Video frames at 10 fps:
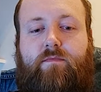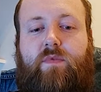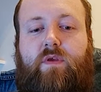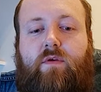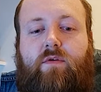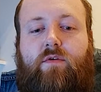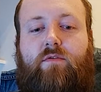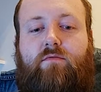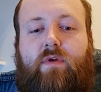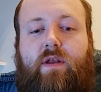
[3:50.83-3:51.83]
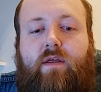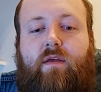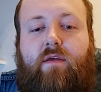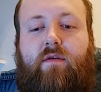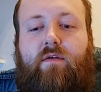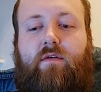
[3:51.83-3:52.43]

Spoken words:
you couldn't really